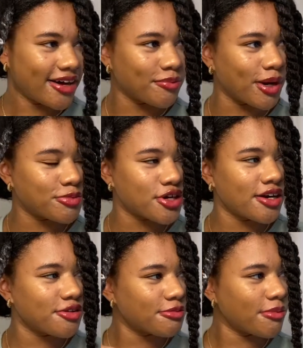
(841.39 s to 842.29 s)
But I'm trying
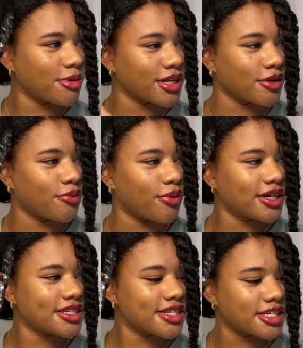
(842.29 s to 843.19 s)
to remember, like, what
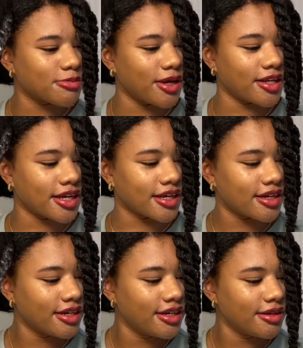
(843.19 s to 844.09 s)
does this smell like?
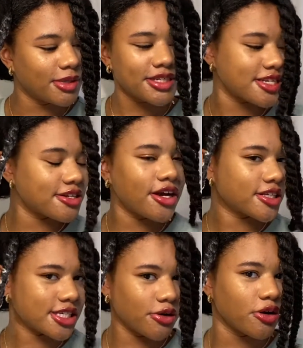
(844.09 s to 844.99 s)
Because it's not
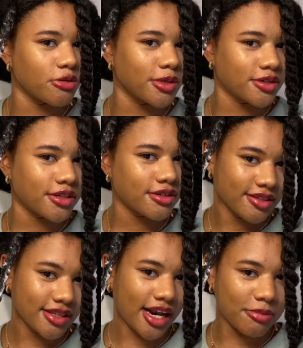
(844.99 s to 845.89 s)
cereal milk
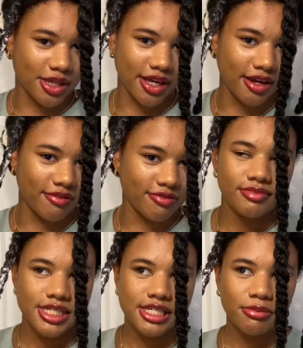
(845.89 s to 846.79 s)
that I'm thinking of.
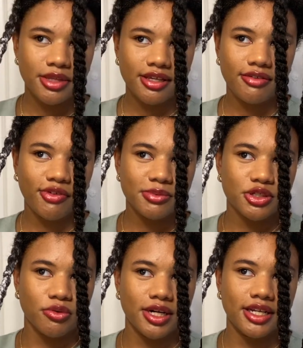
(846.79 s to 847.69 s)
Something from
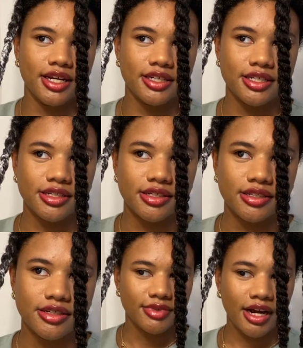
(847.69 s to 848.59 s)
2018.
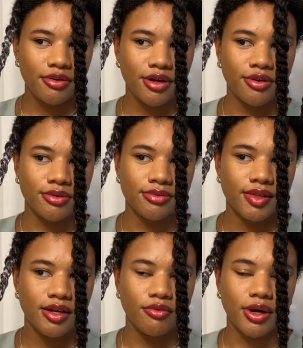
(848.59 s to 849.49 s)
I don't know.
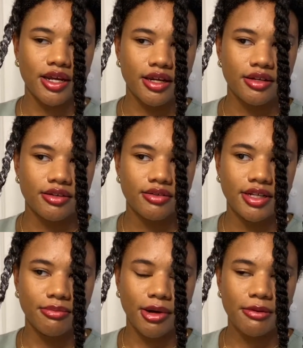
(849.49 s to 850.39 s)
Wait,
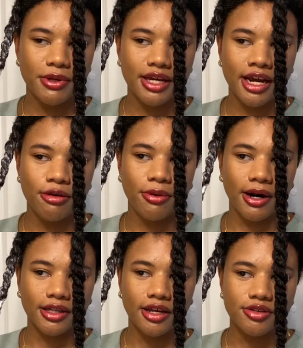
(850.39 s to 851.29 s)
it might be a hair
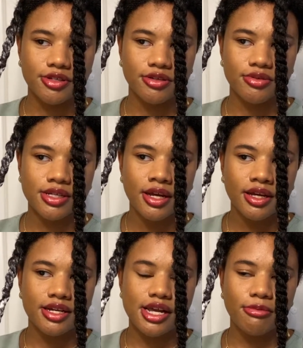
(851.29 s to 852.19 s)
product I used to use.
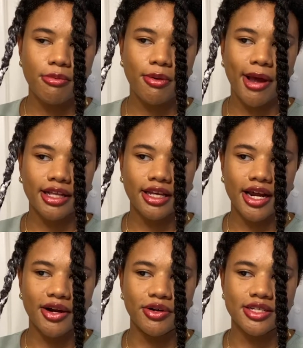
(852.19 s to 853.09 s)
Because I remember back then I
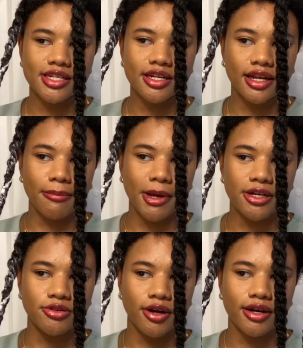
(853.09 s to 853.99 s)
always did like
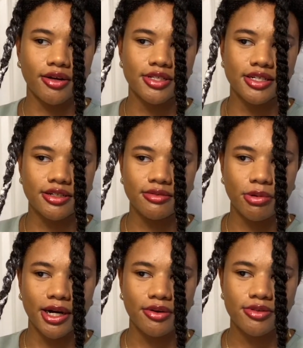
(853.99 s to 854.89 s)
Bantu knot outs and
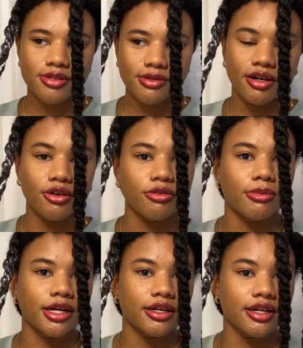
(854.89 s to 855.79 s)
braid outs. Oh
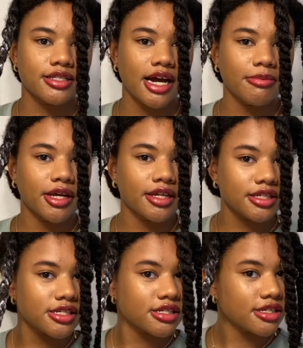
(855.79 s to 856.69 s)
my goodness, I'm getting
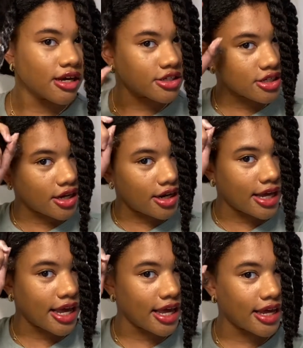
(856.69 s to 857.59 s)
such a
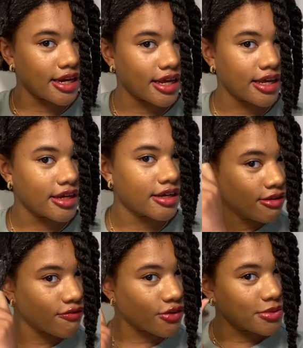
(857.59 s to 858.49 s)
headache
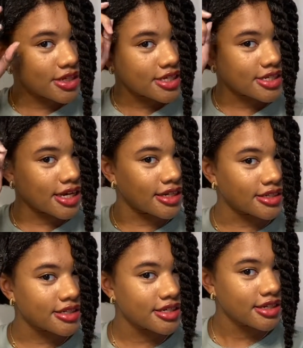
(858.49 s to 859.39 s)
from this
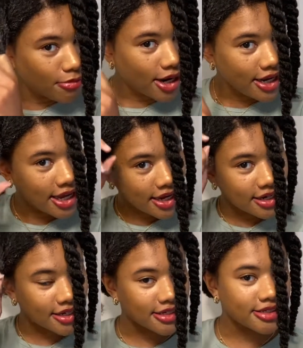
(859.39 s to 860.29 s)
scent. My head
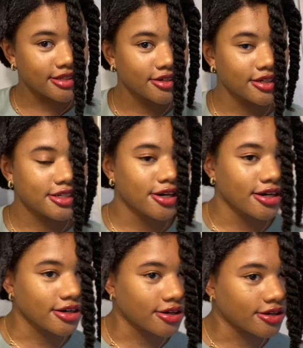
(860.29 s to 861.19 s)
is literally
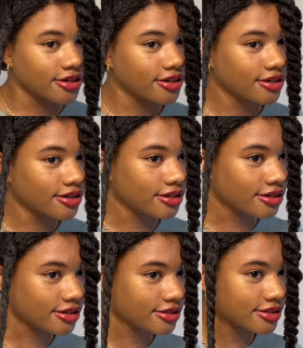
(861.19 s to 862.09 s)
starting to hurt.